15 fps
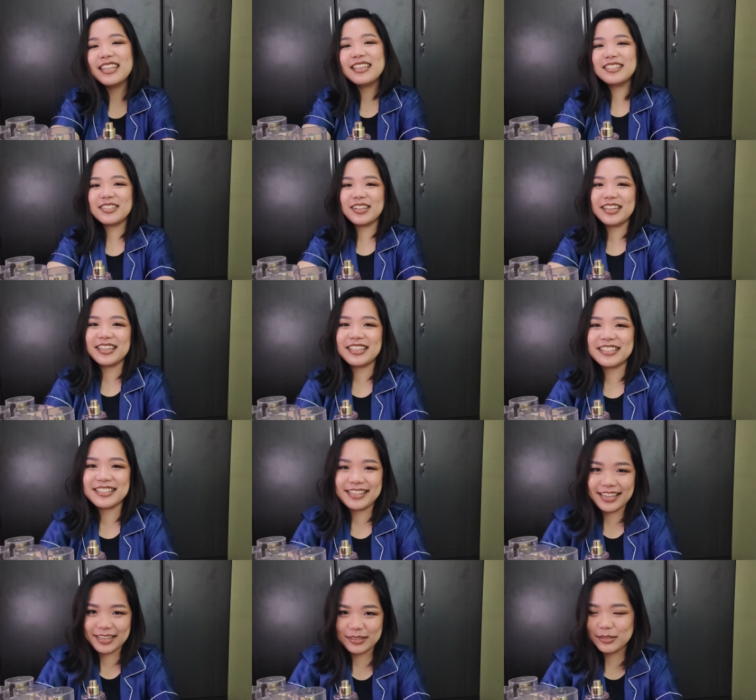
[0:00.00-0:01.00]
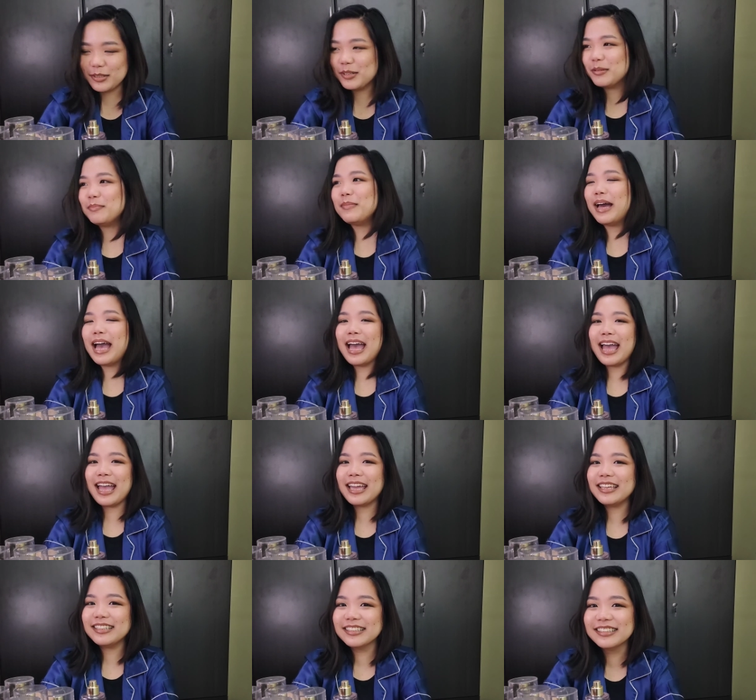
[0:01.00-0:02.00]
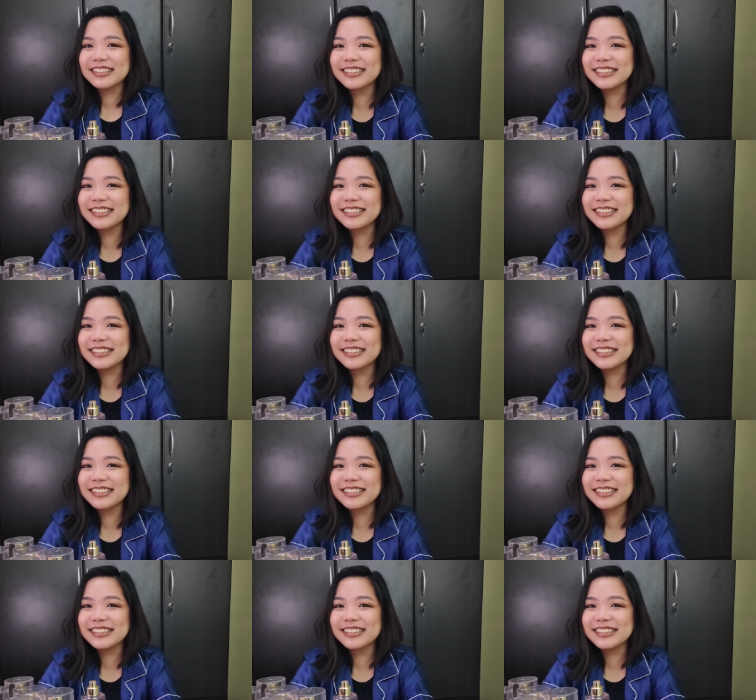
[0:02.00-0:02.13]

That's all I can say. Bye!